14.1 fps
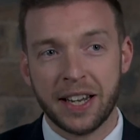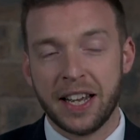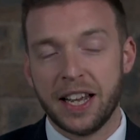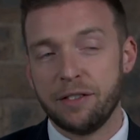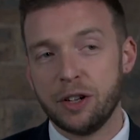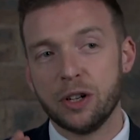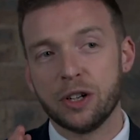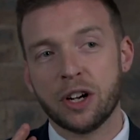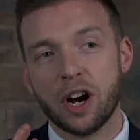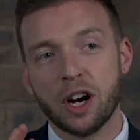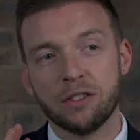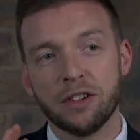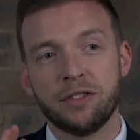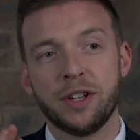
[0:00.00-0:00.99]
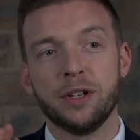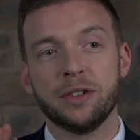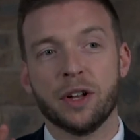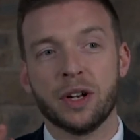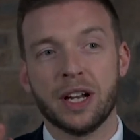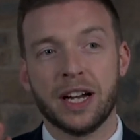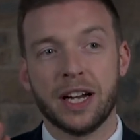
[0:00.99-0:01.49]
If you look at our reviews
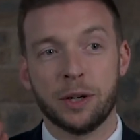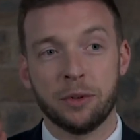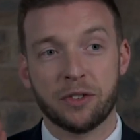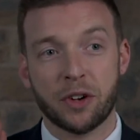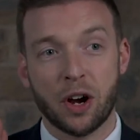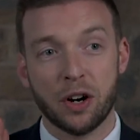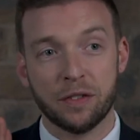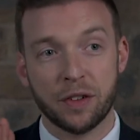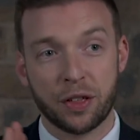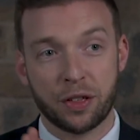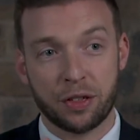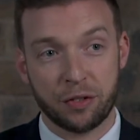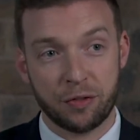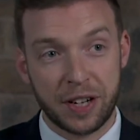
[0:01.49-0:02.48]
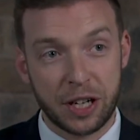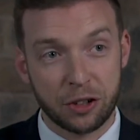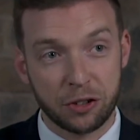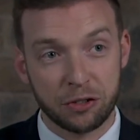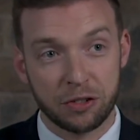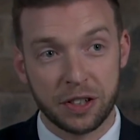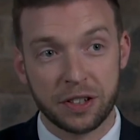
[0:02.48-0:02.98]
online, we've got over
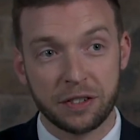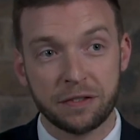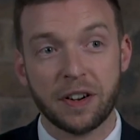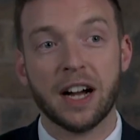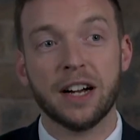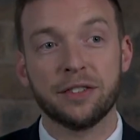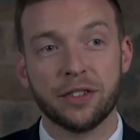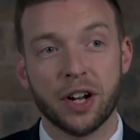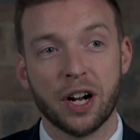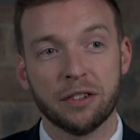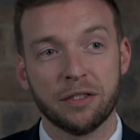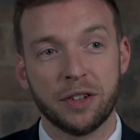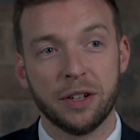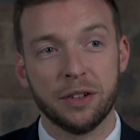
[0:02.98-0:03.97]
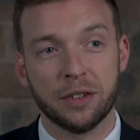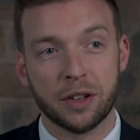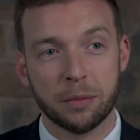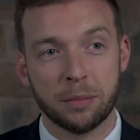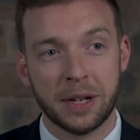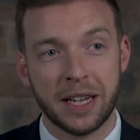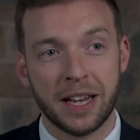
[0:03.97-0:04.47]
300 five-star reviews at the
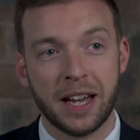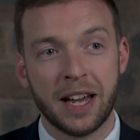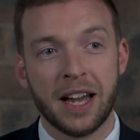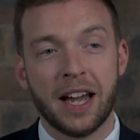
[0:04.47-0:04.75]
minute,